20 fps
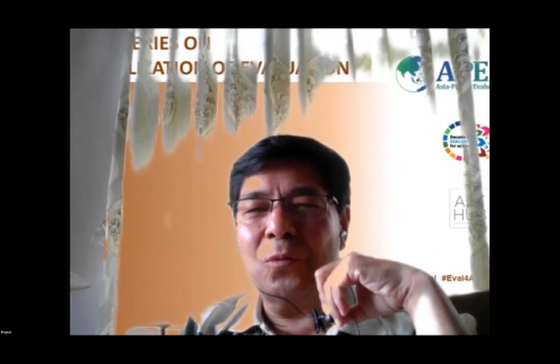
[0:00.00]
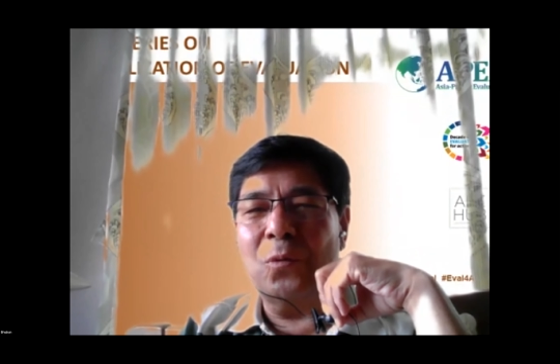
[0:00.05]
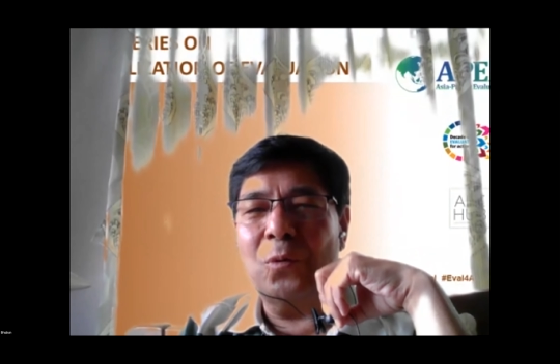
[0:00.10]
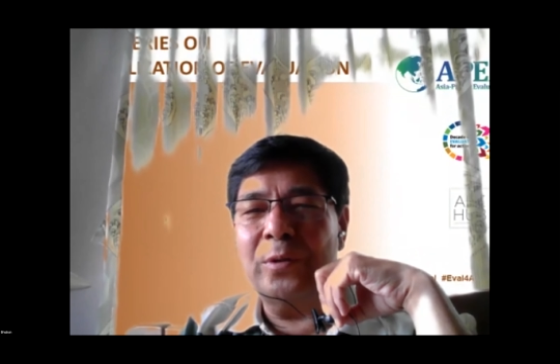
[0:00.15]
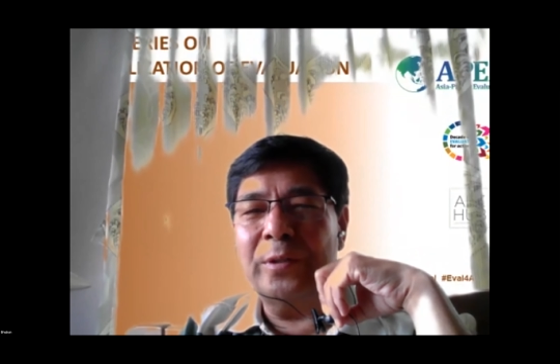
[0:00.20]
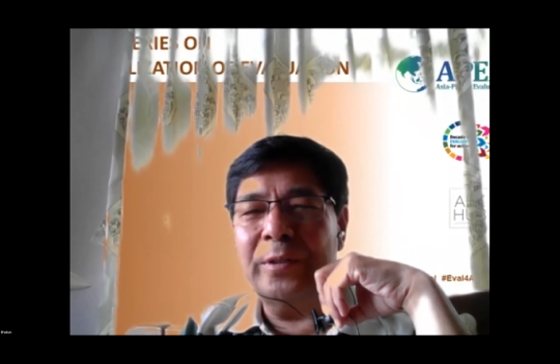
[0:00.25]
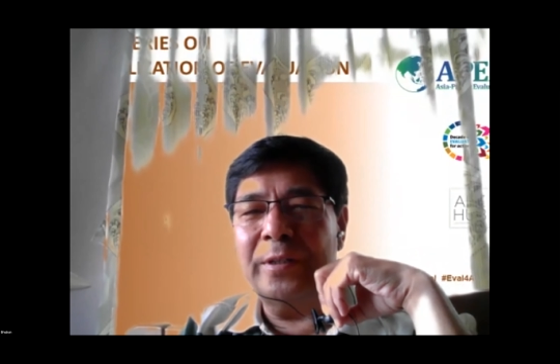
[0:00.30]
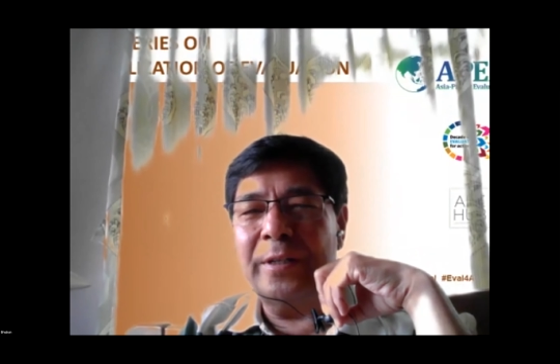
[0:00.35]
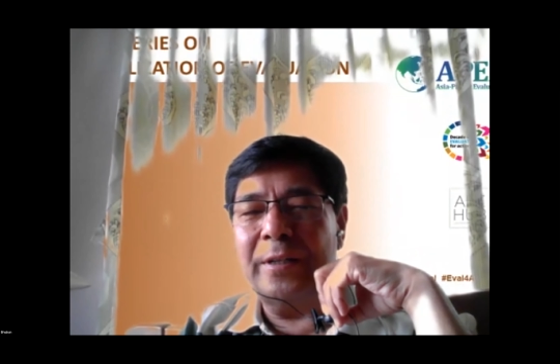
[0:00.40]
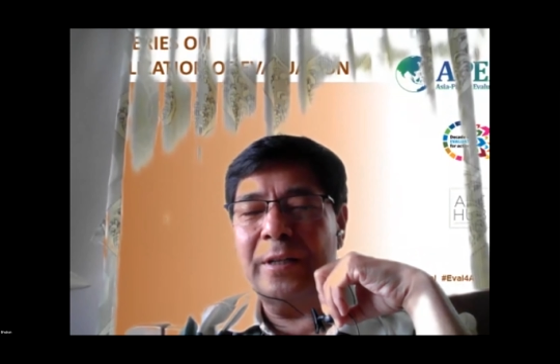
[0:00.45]

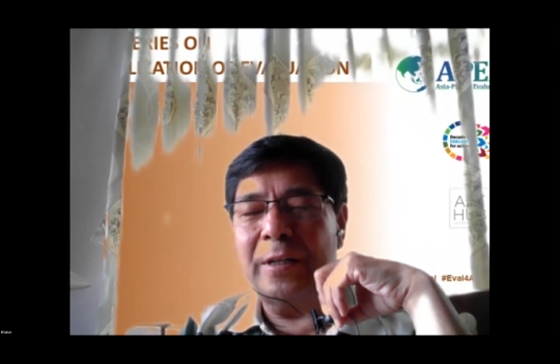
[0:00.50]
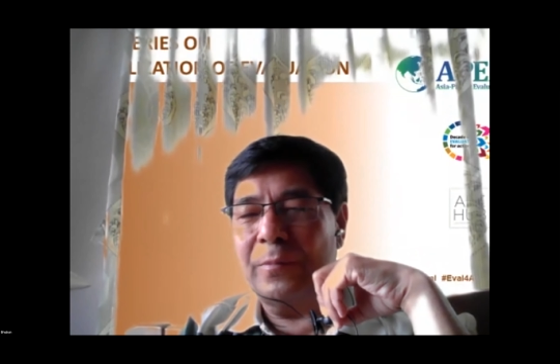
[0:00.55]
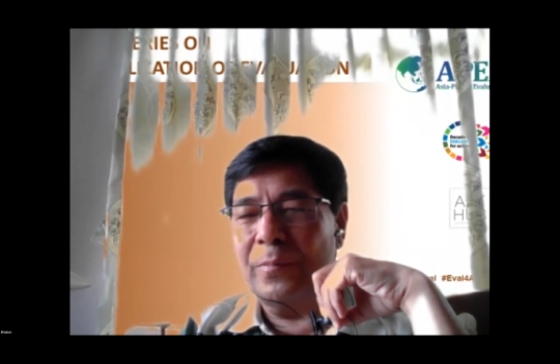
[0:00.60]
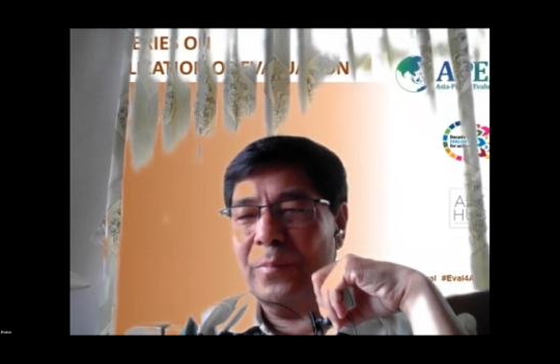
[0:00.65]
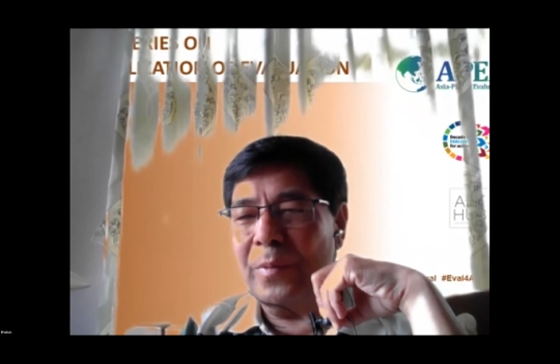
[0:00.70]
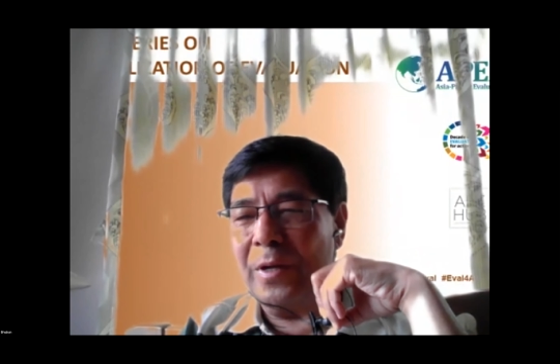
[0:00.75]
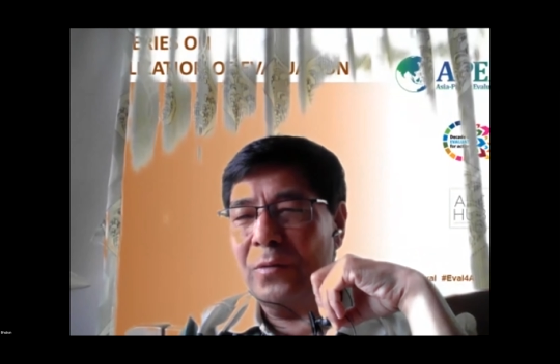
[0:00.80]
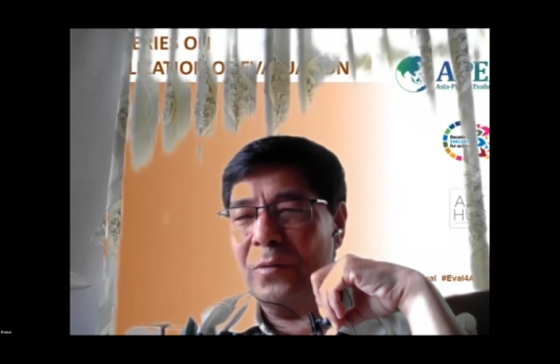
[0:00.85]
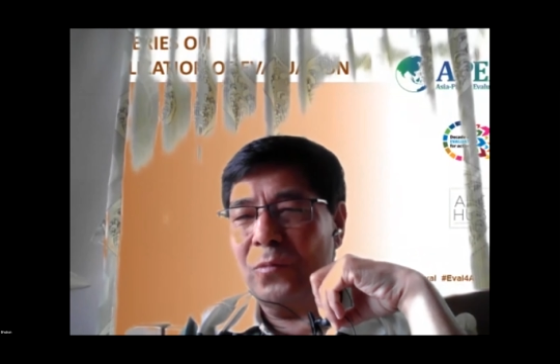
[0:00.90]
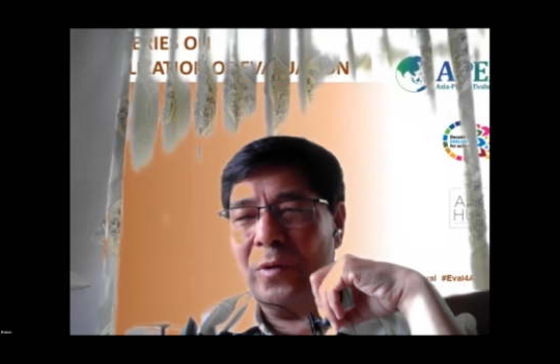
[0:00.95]

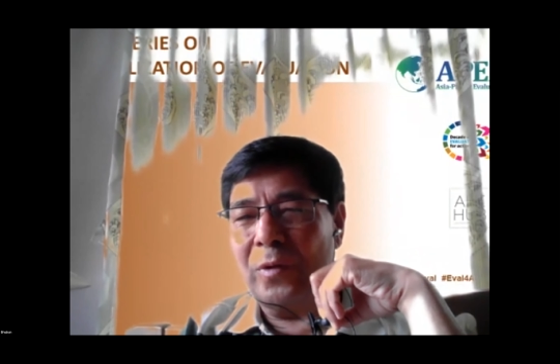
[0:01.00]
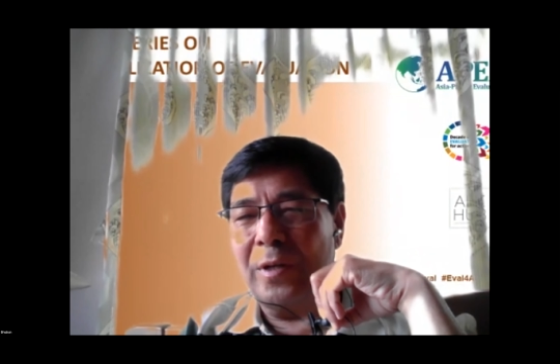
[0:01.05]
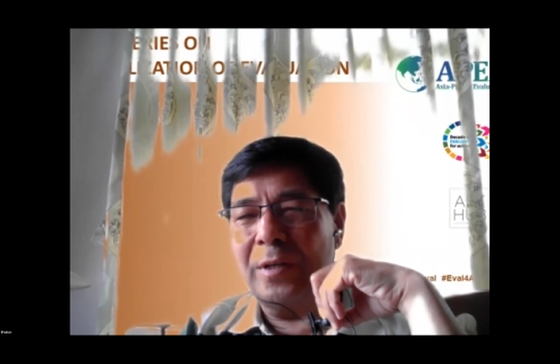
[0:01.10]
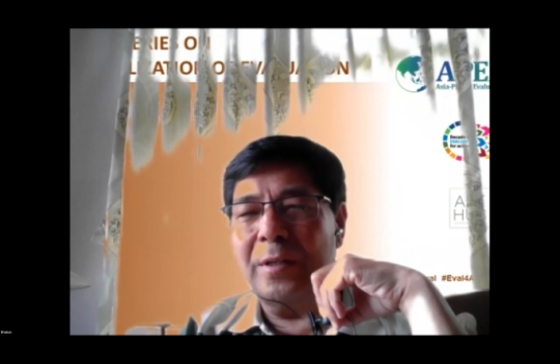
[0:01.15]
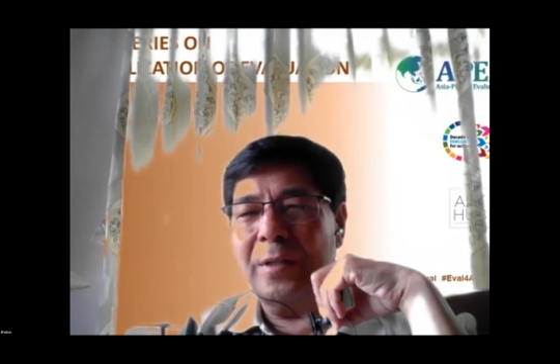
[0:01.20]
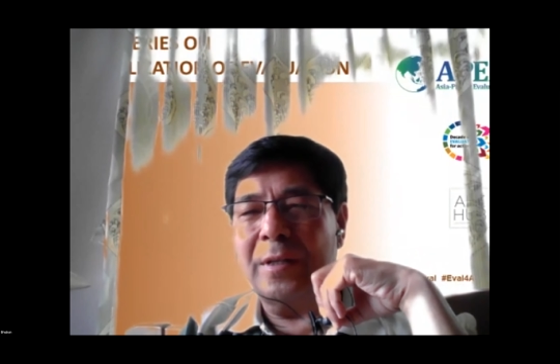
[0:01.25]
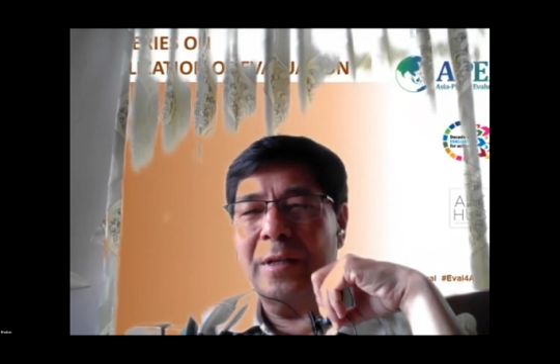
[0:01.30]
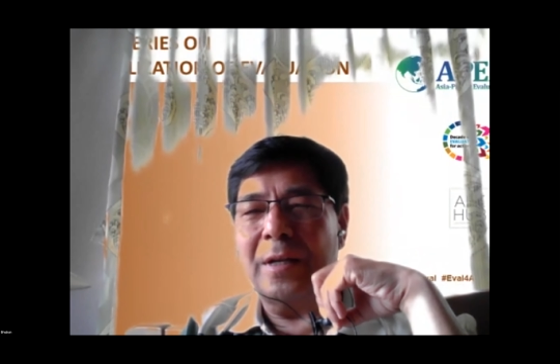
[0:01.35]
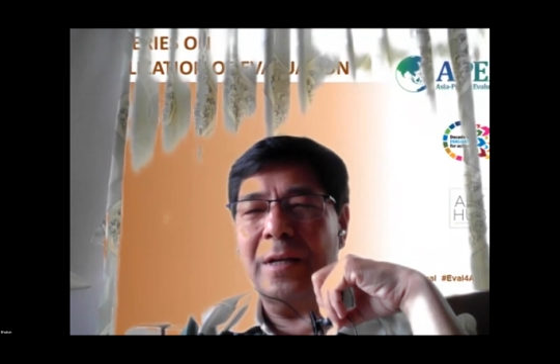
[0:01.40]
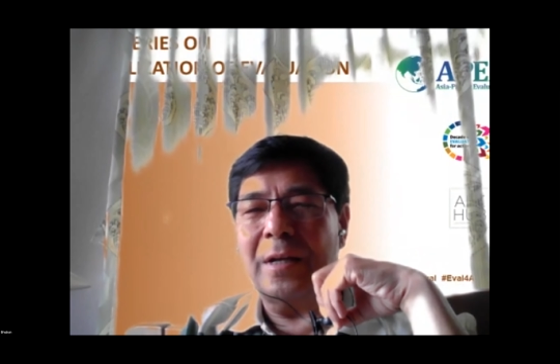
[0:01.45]
coordinated by
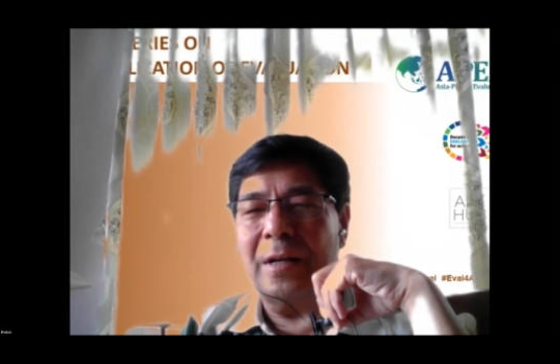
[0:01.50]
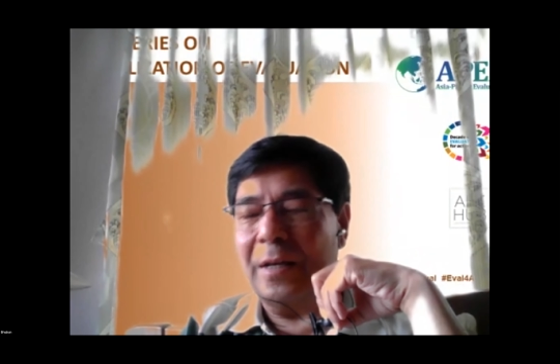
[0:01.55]
one,